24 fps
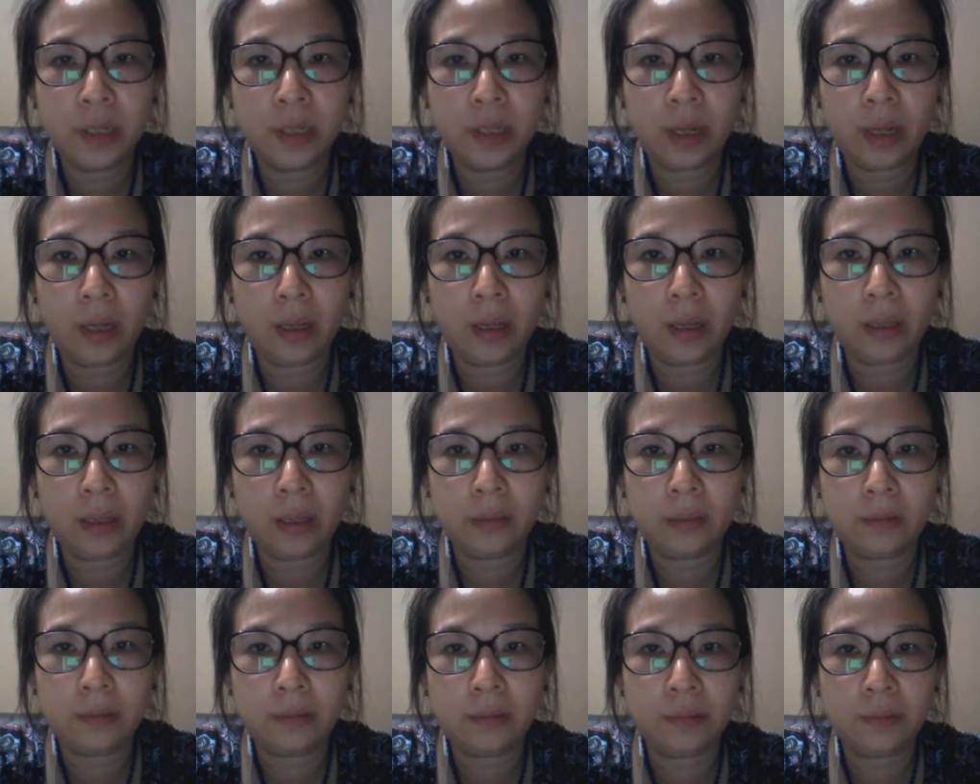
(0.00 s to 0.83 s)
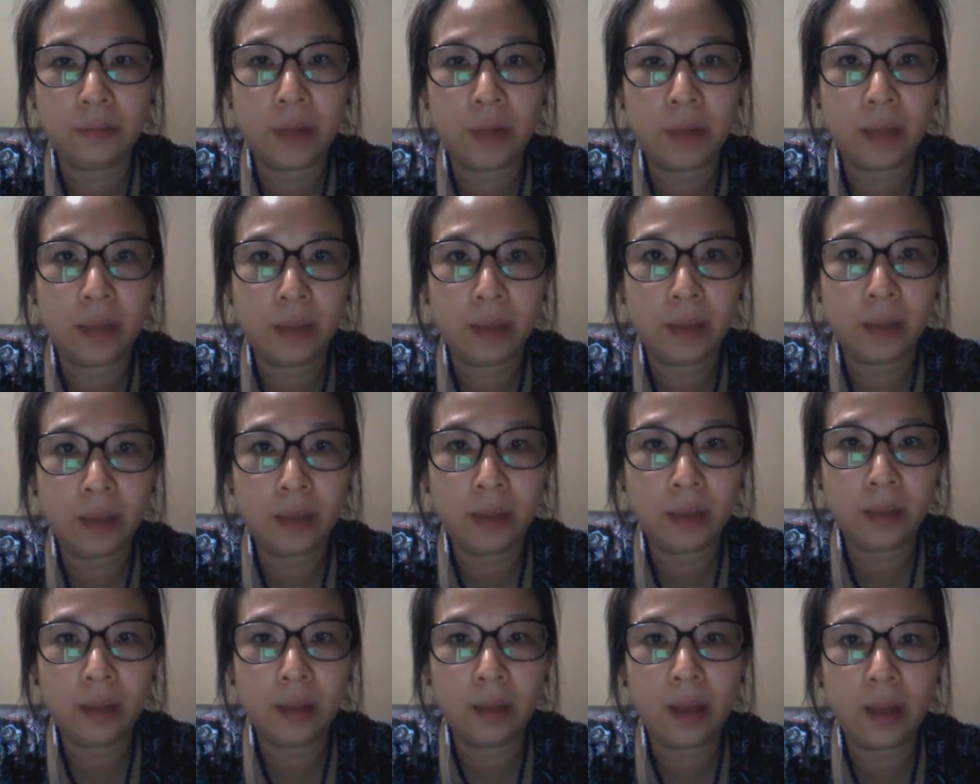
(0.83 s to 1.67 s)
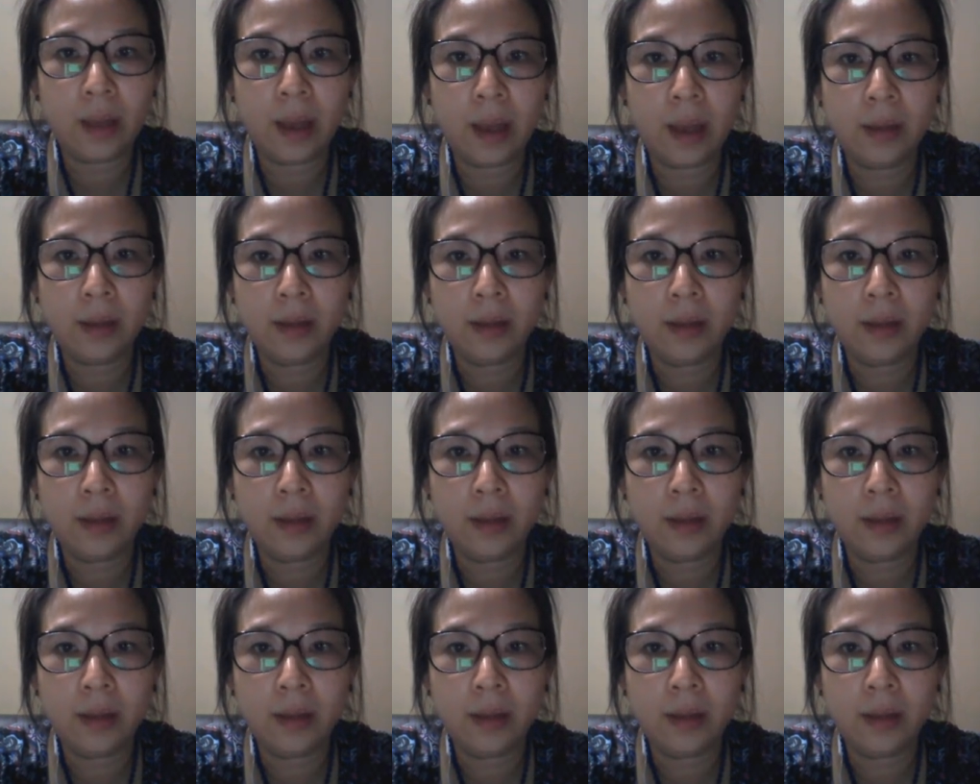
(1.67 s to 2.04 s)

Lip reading: is created, then